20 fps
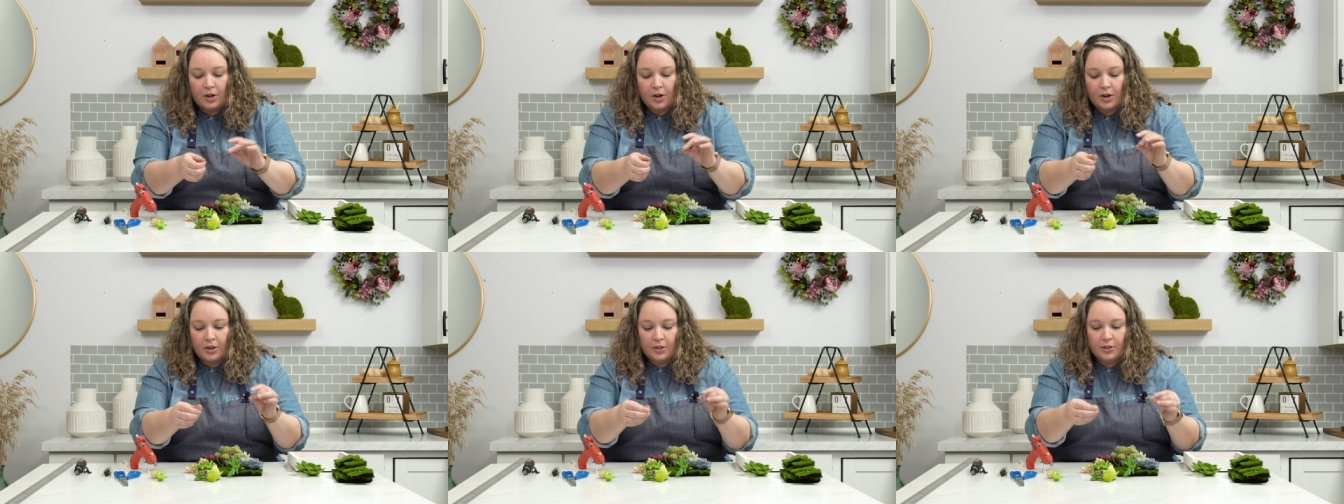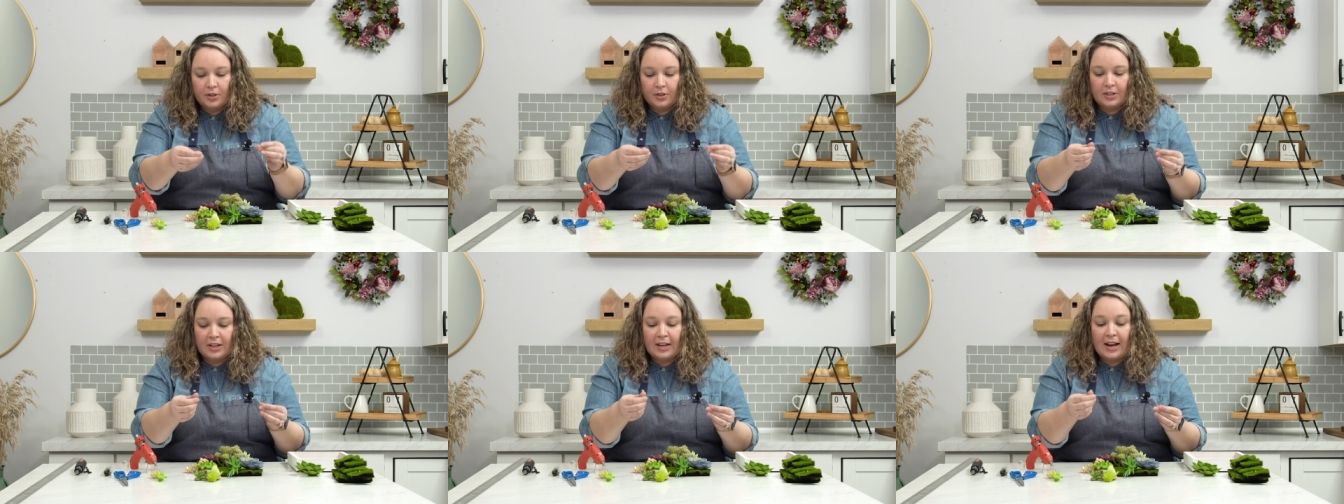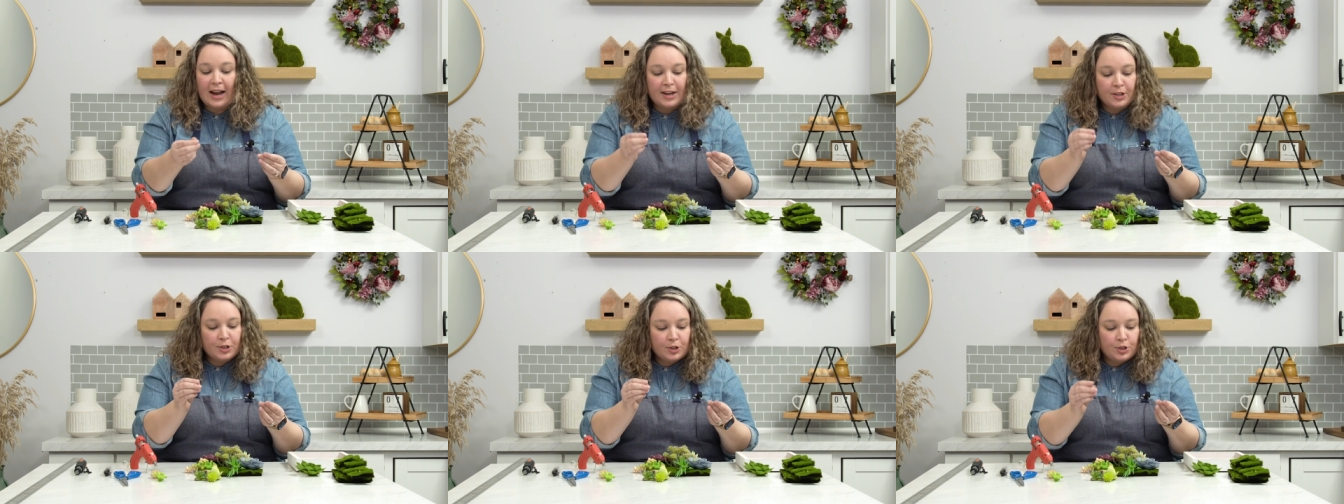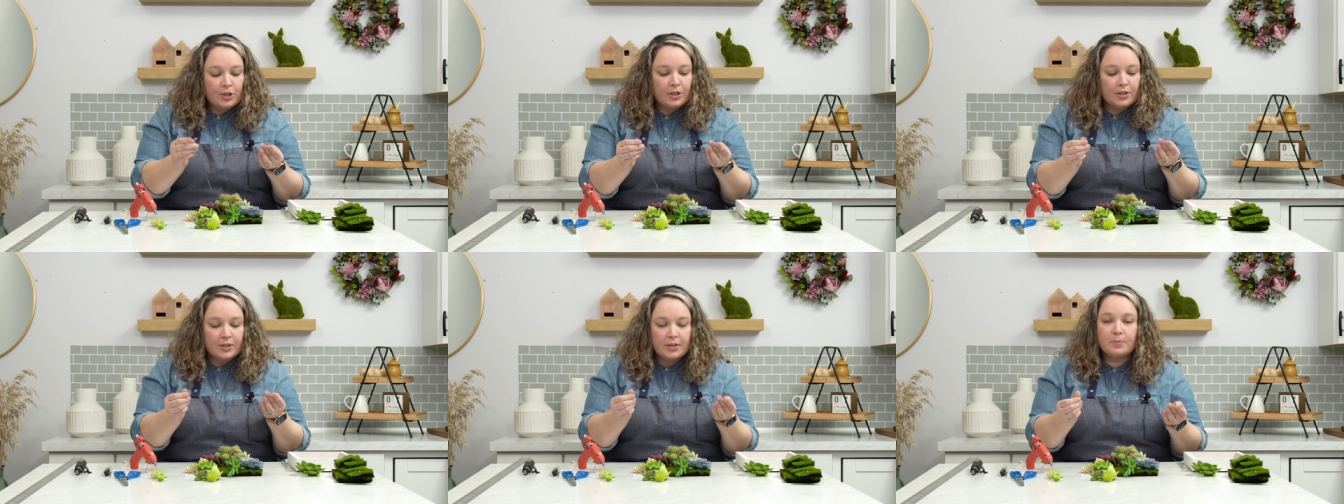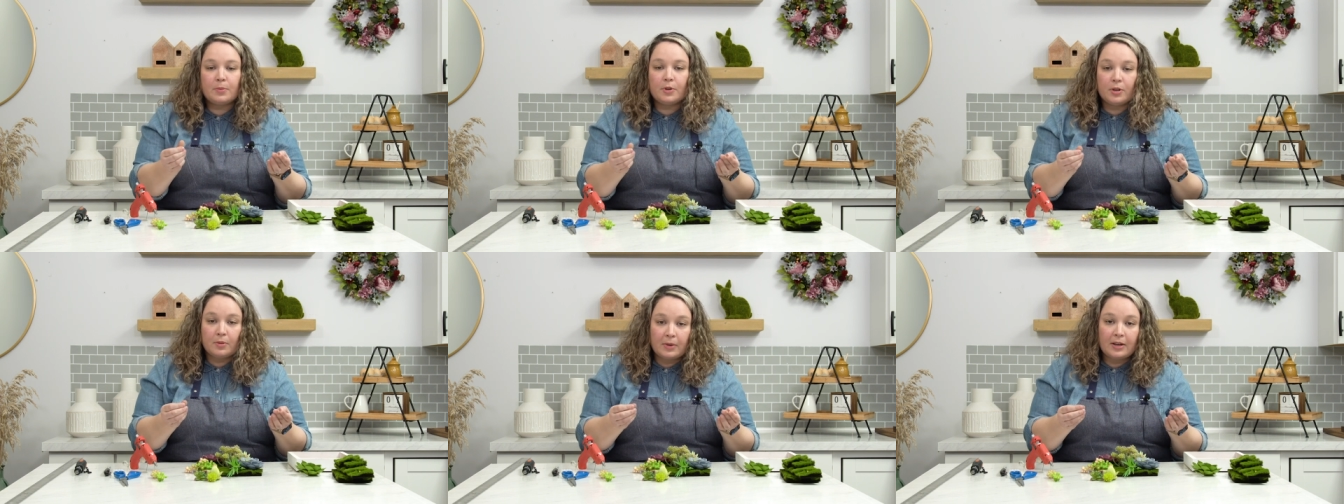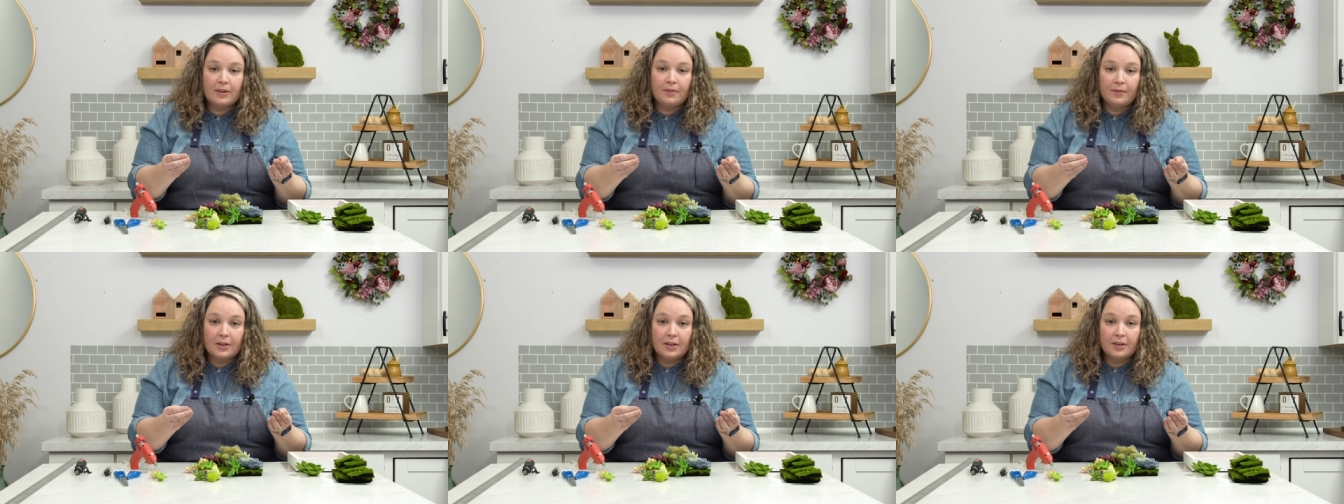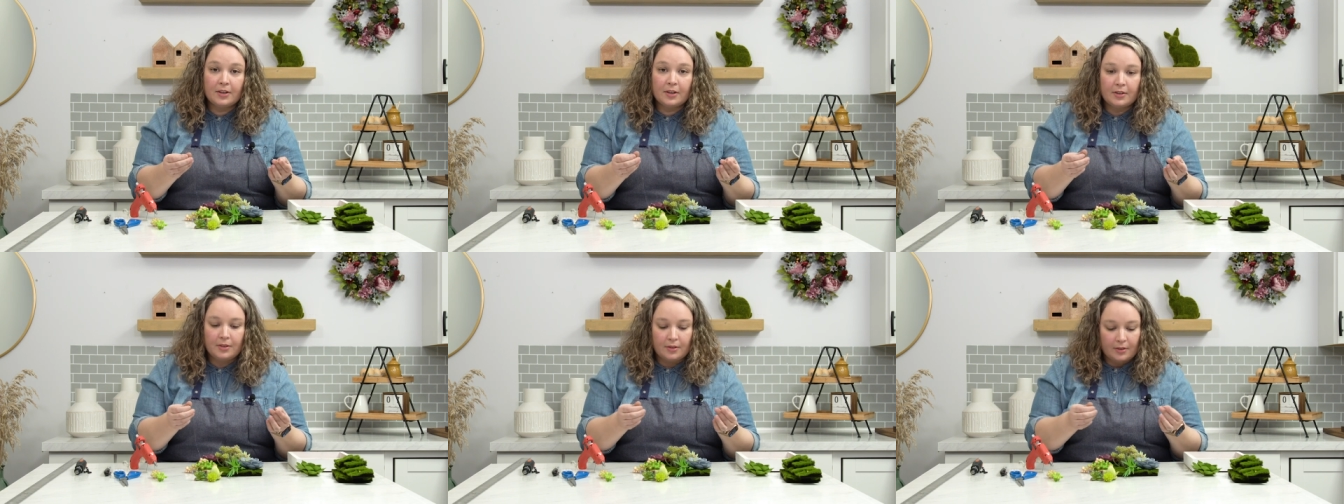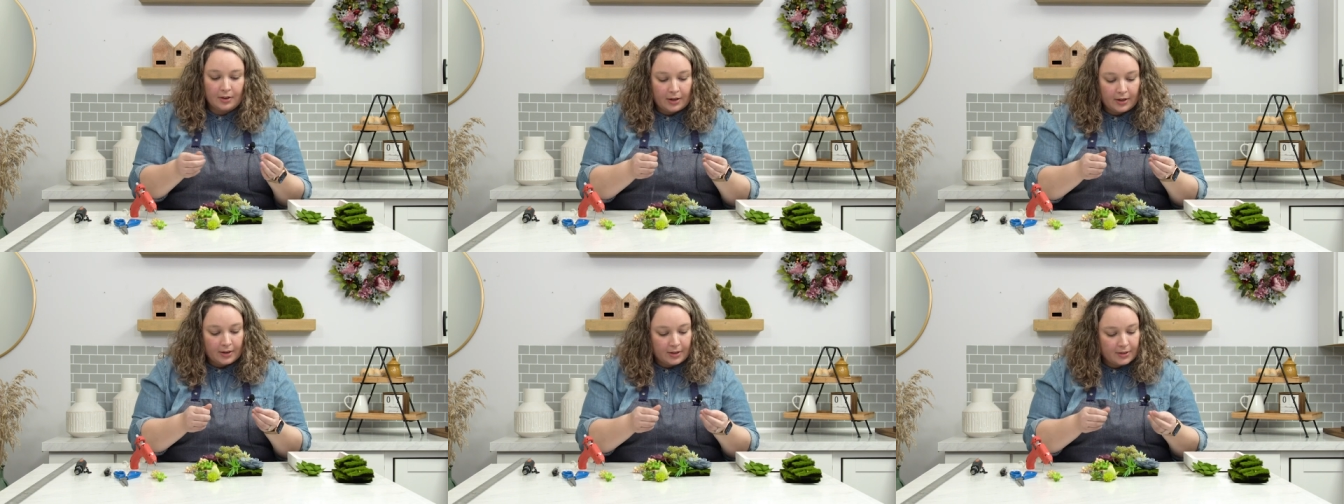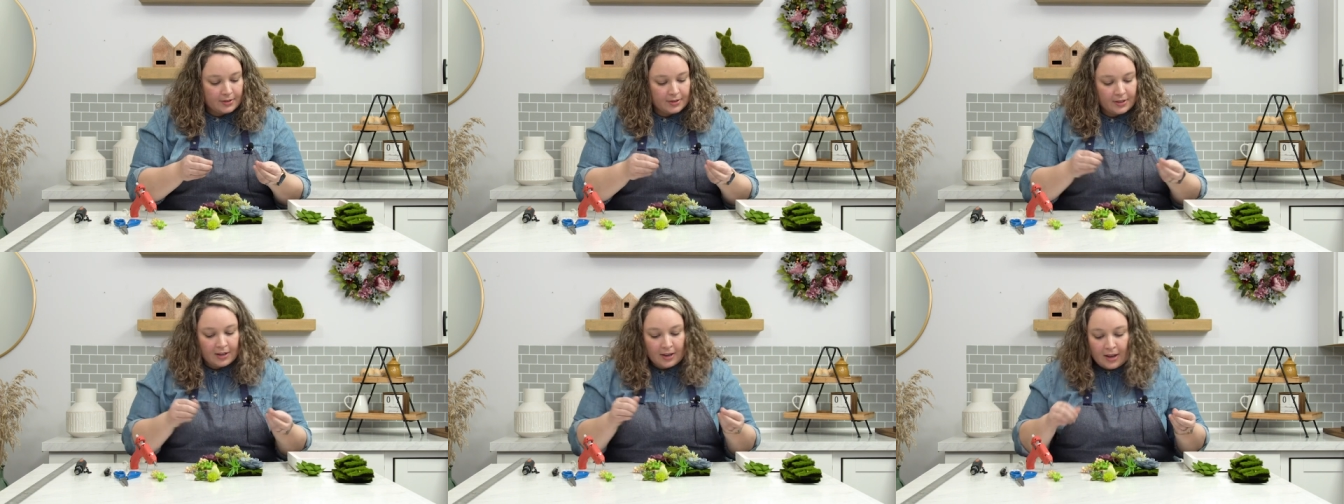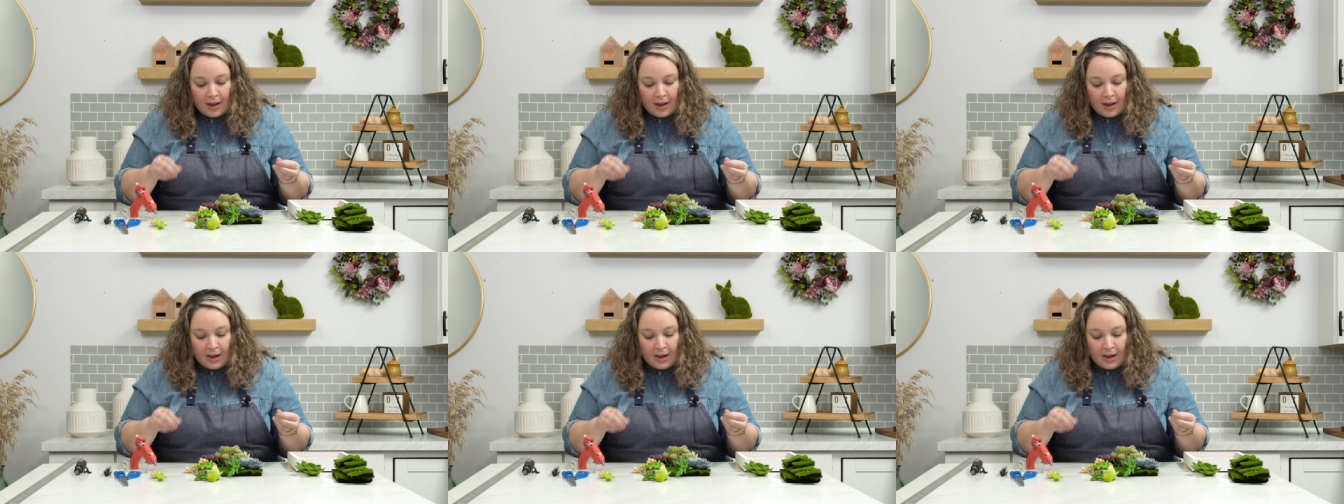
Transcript: are looking i just burned my finger you guys